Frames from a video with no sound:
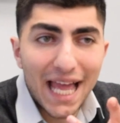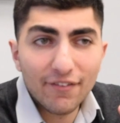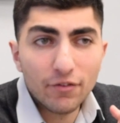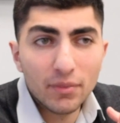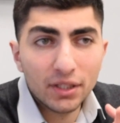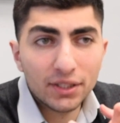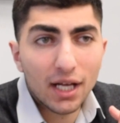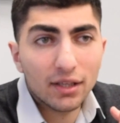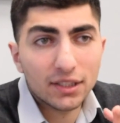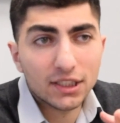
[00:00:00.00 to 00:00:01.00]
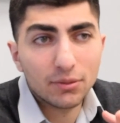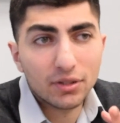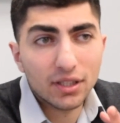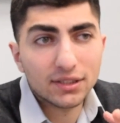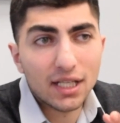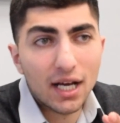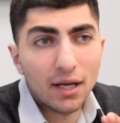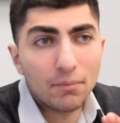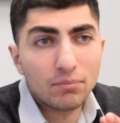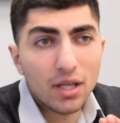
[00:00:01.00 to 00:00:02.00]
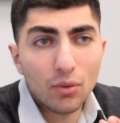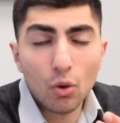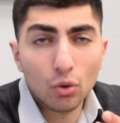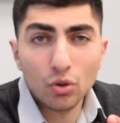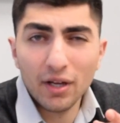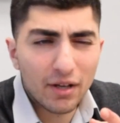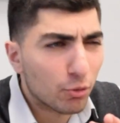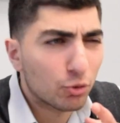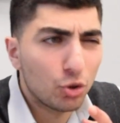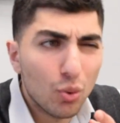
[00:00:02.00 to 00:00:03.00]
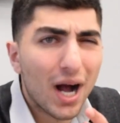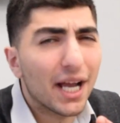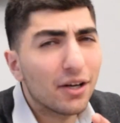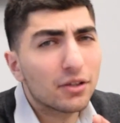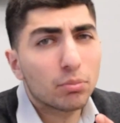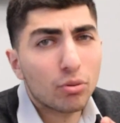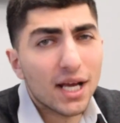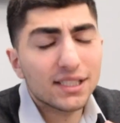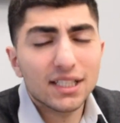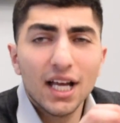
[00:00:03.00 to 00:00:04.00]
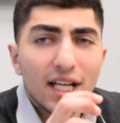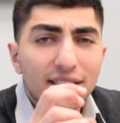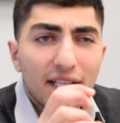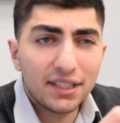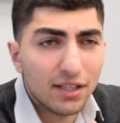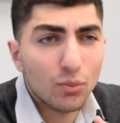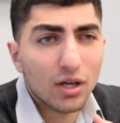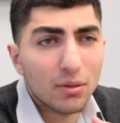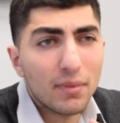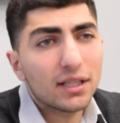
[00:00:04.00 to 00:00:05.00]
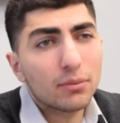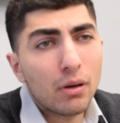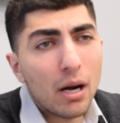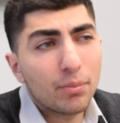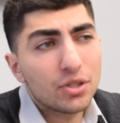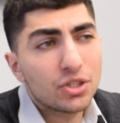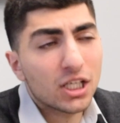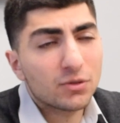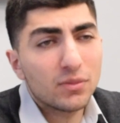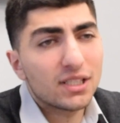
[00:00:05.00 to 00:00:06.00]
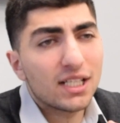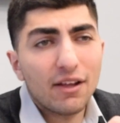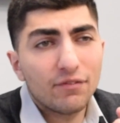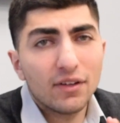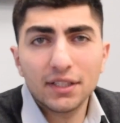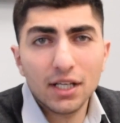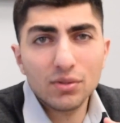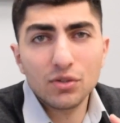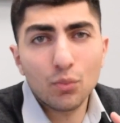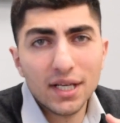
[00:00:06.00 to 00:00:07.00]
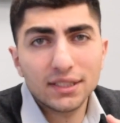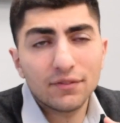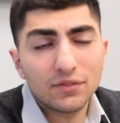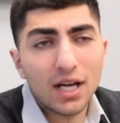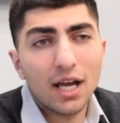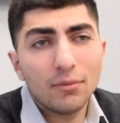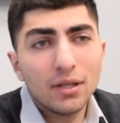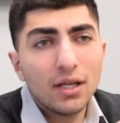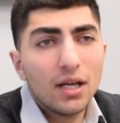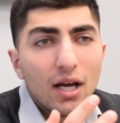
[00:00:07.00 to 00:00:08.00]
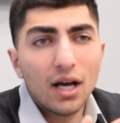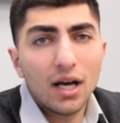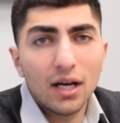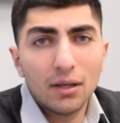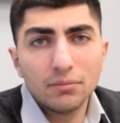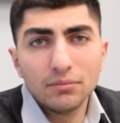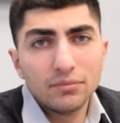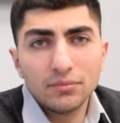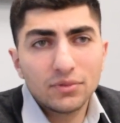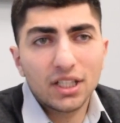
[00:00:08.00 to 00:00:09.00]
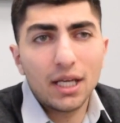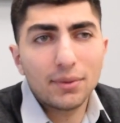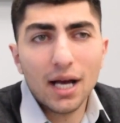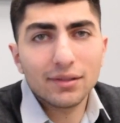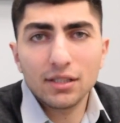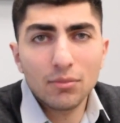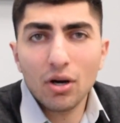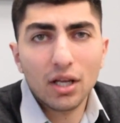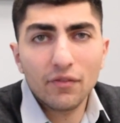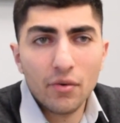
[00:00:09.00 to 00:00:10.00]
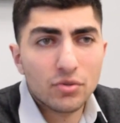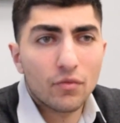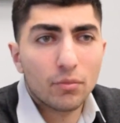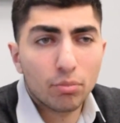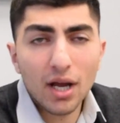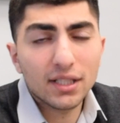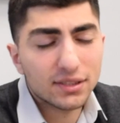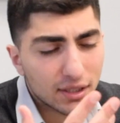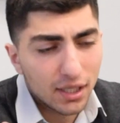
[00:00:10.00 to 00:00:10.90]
a $500,000 listing because they were too high on the price. They didn't want to make the proper adjustments, and I felt that it was a waste of time to keep the house on the market if it was overpriced.